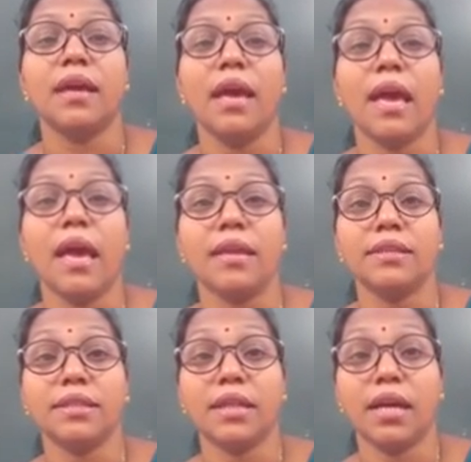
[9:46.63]

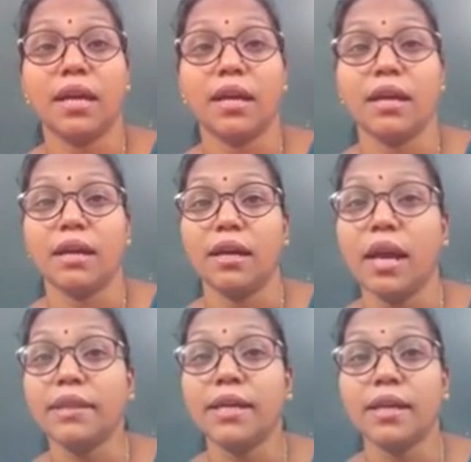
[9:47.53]
and the
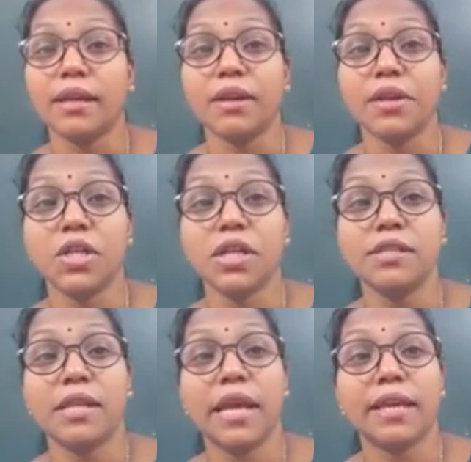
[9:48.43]
other
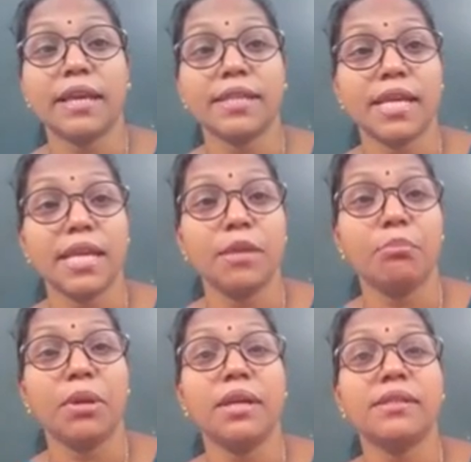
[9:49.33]
creatures like
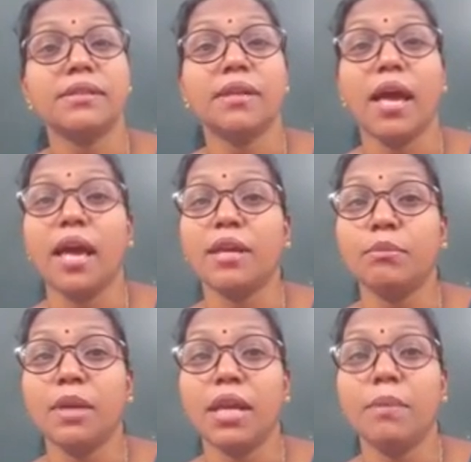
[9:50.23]
centipedes
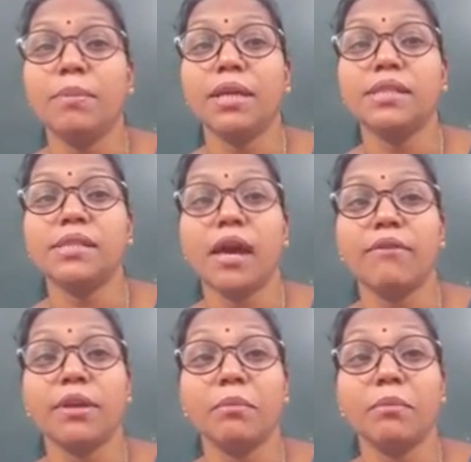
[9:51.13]
and millipedes having